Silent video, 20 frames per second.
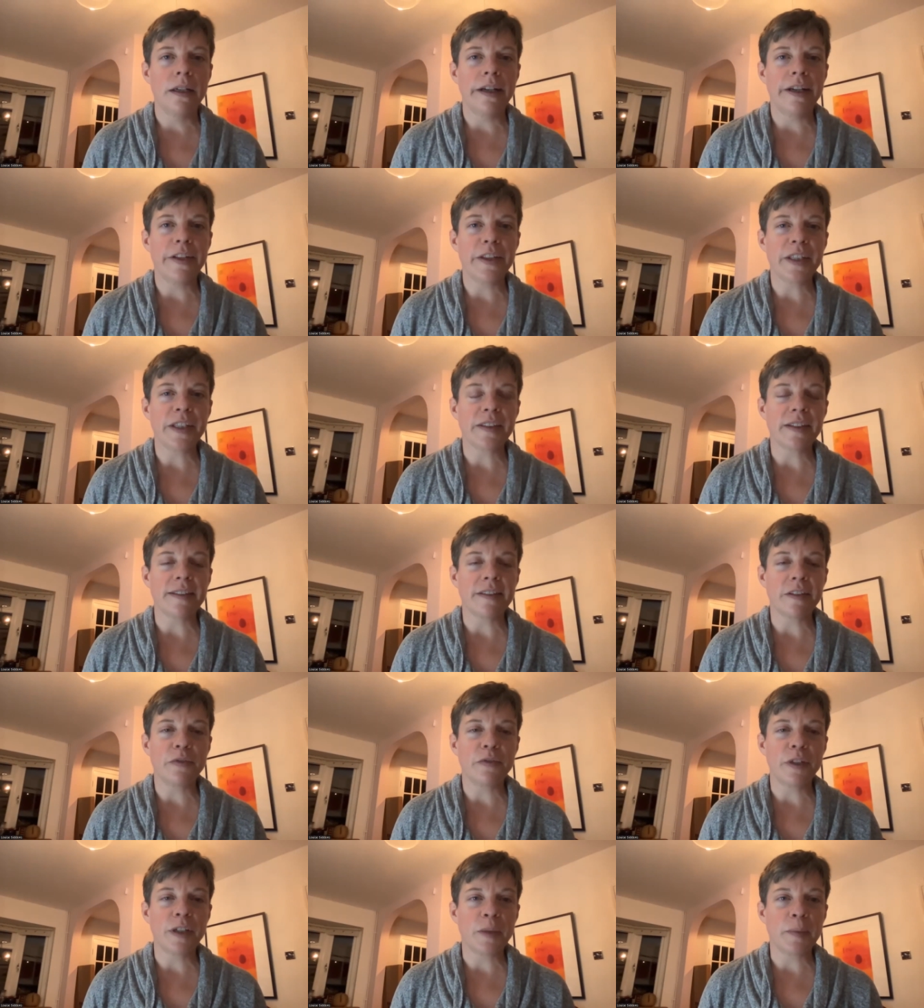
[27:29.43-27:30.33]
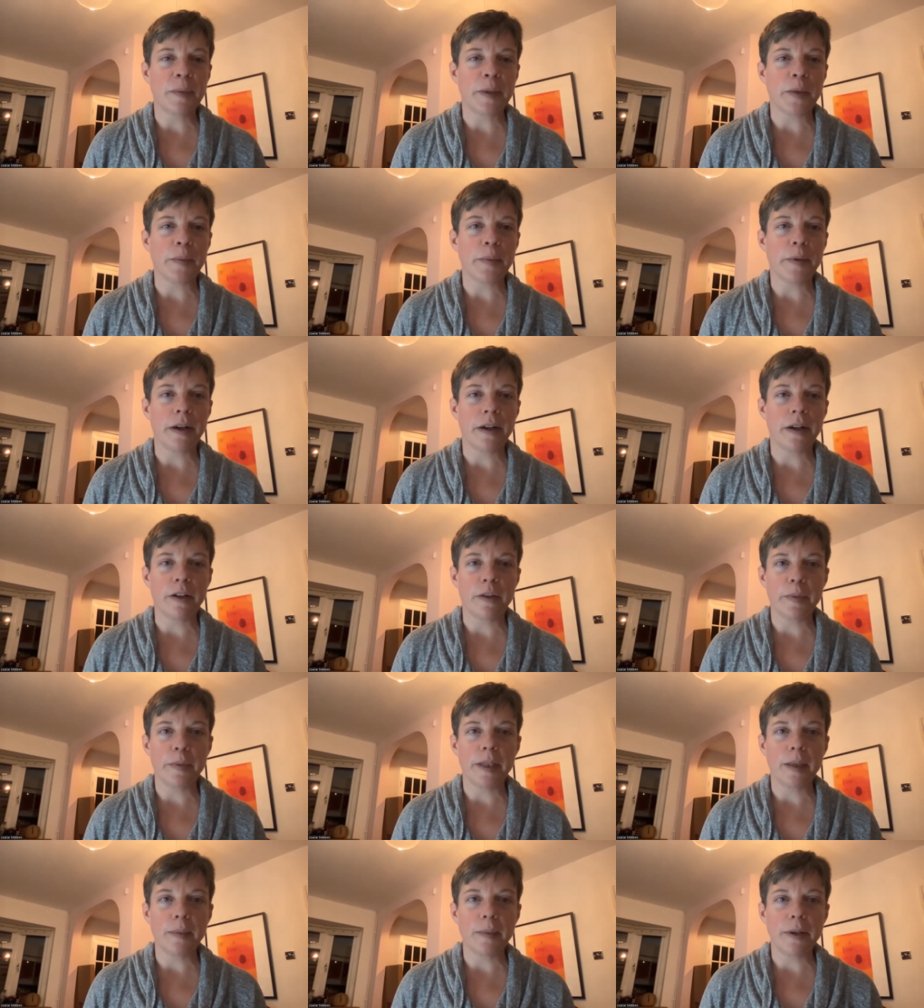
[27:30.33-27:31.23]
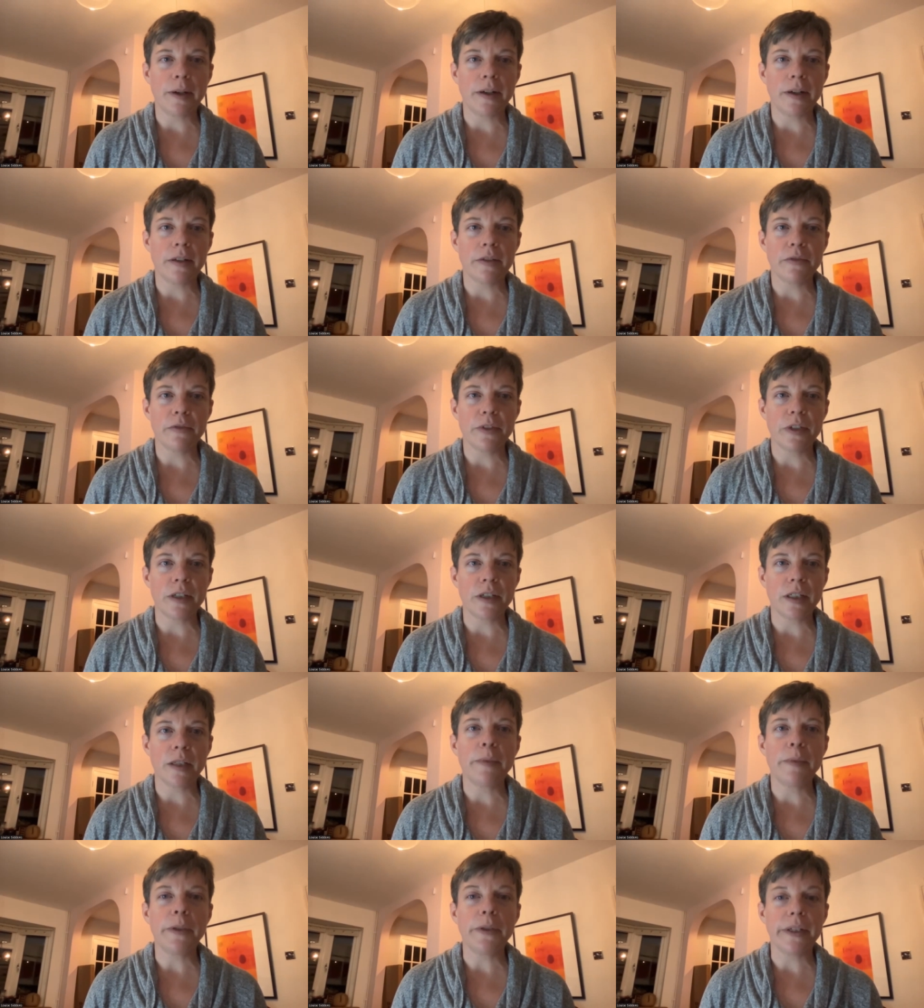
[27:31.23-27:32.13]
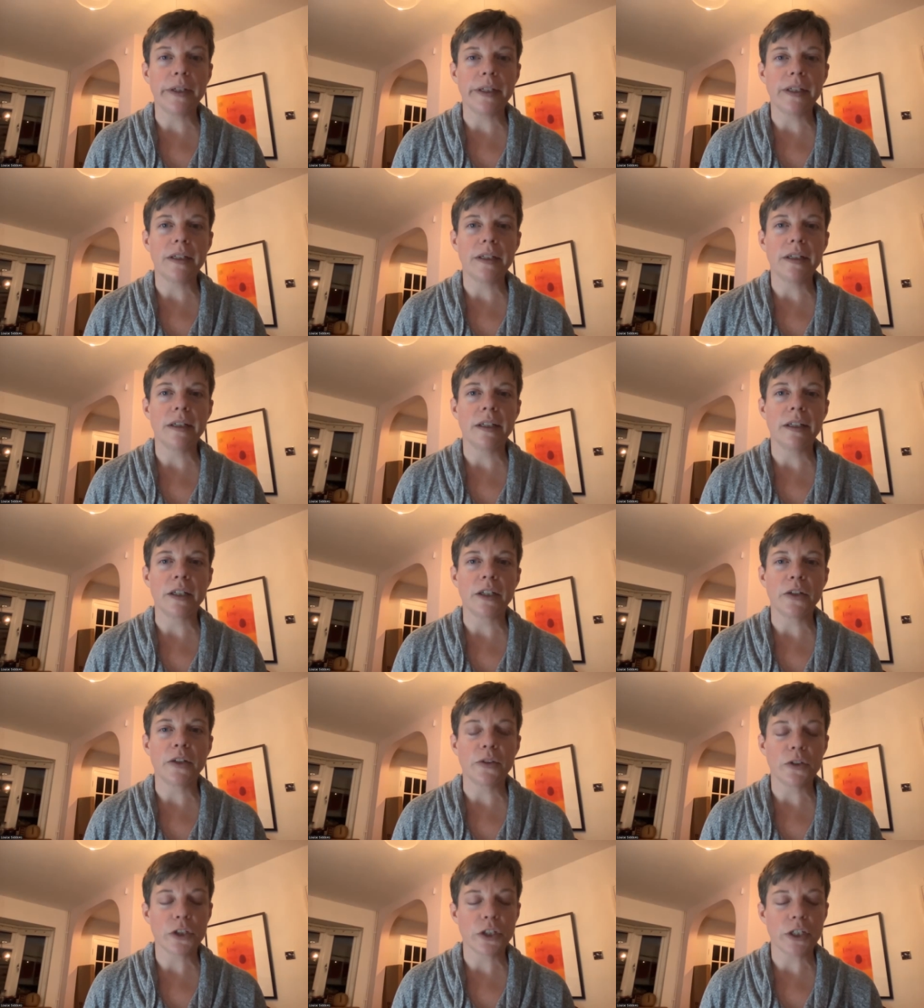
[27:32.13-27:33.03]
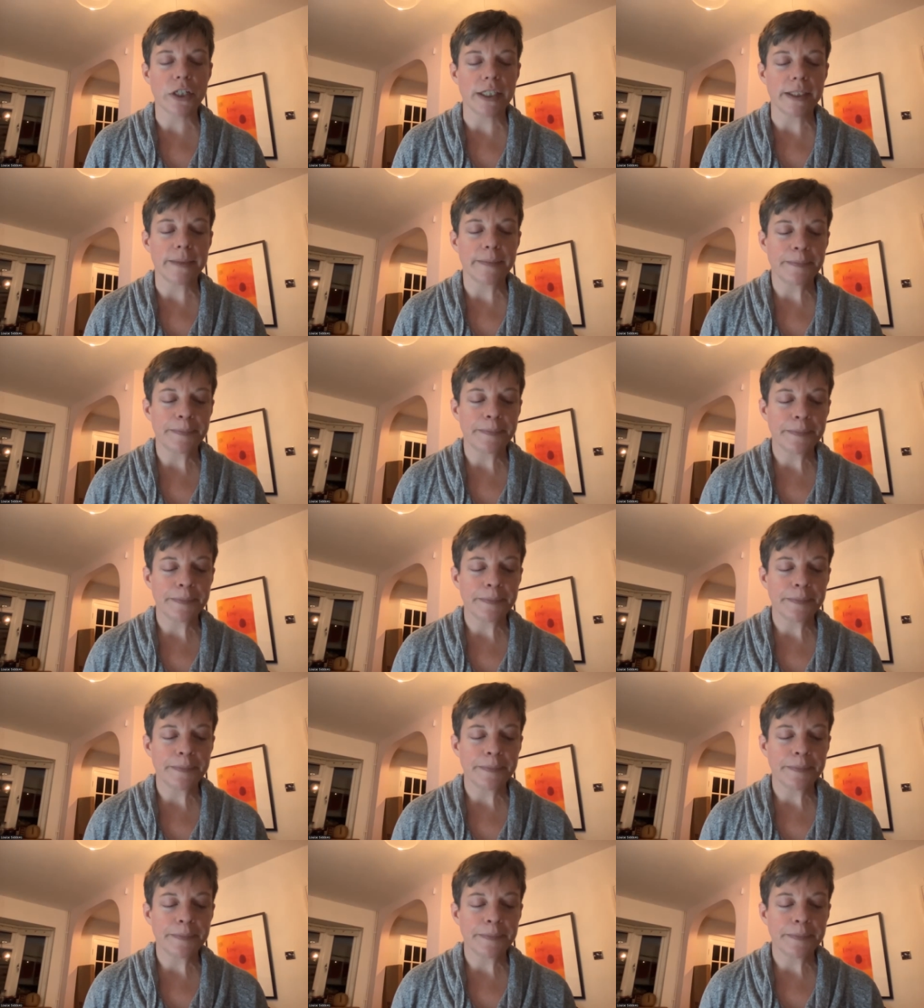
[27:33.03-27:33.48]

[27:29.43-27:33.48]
I think that's a fundamental part of being part of a community and a culture.